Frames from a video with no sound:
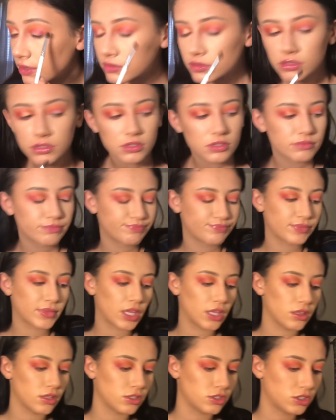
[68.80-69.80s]
It's
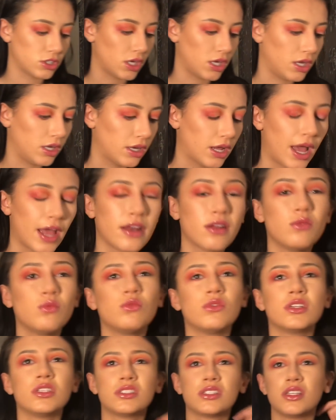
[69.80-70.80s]
in the shade. I don't
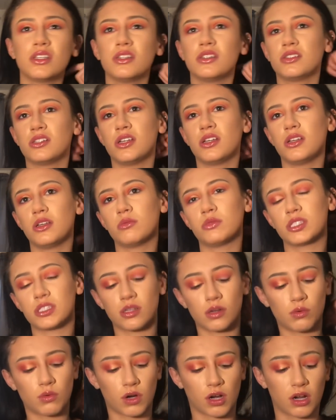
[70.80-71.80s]
want to say the shade name, it's
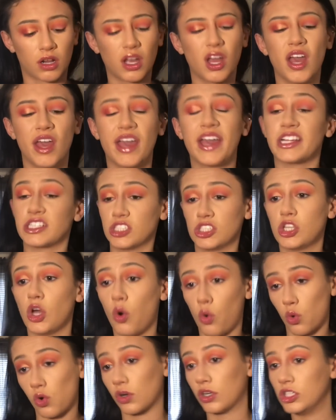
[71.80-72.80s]
not work. It's the
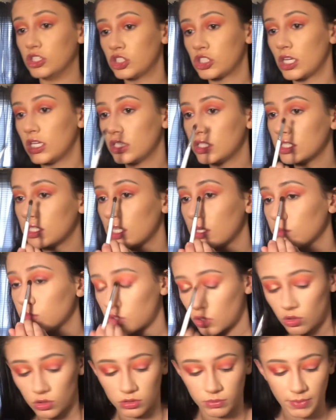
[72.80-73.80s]
orange in the James
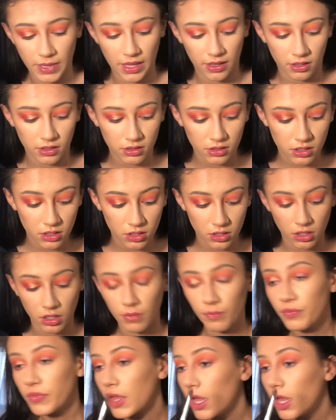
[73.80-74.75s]
Charles palette. There you go.